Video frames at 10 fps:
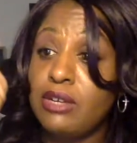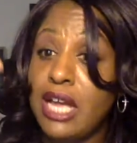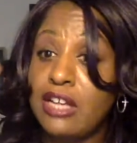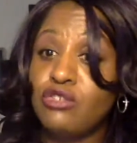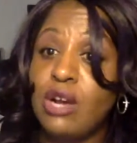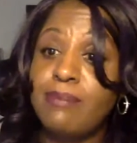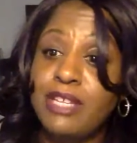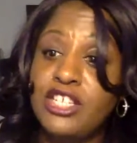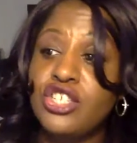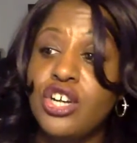Y'all drop
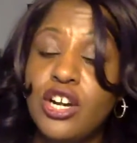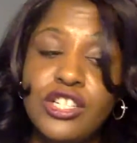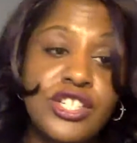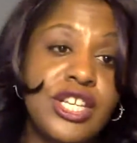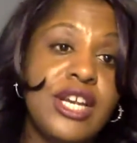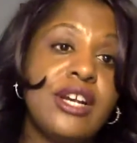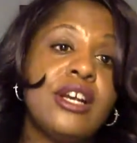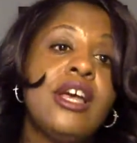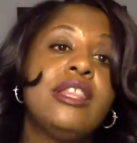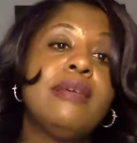these charges here.
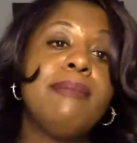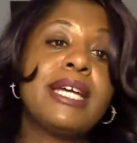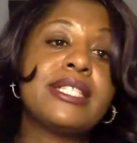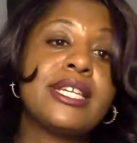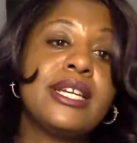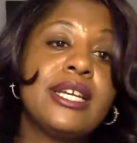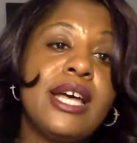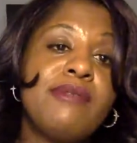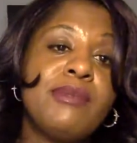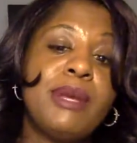The Mexican
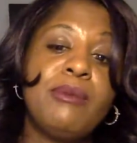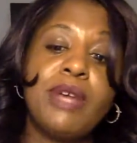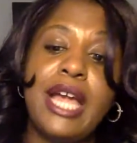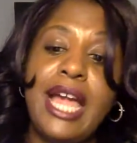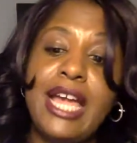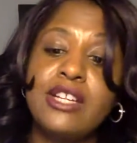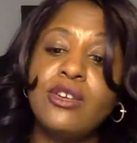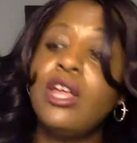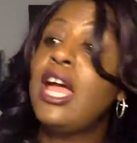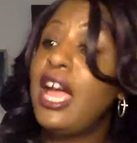government will
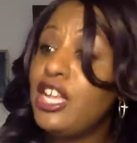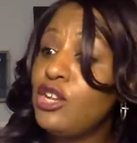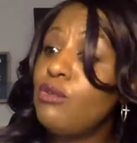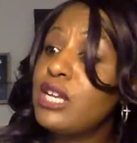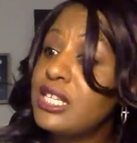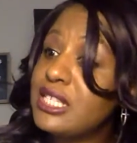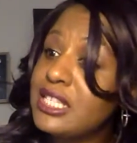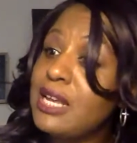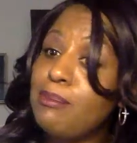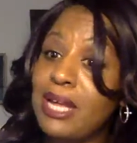handle, and you can
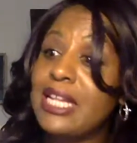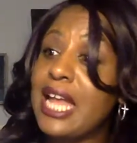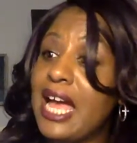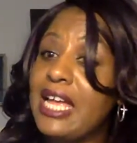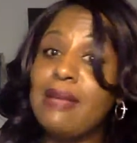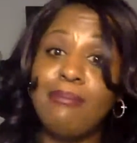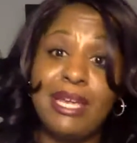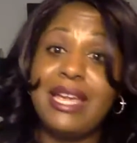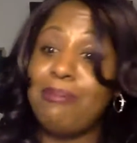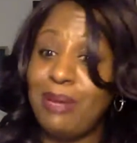sleep at night and
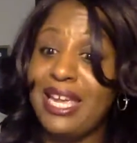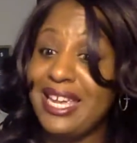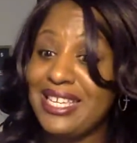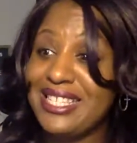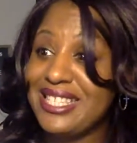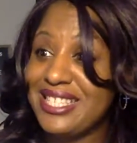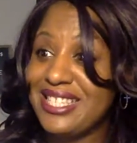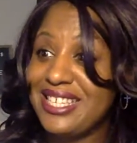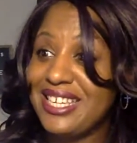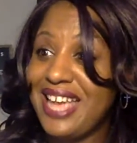be at peace.
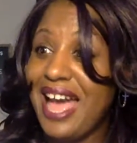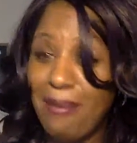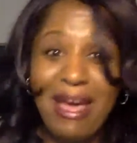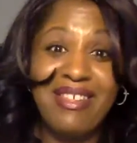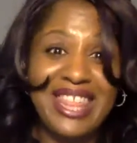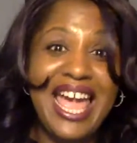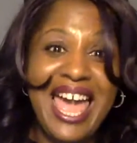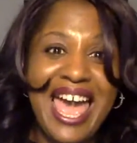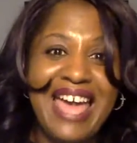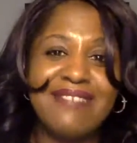How about
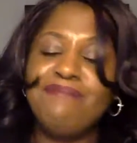that?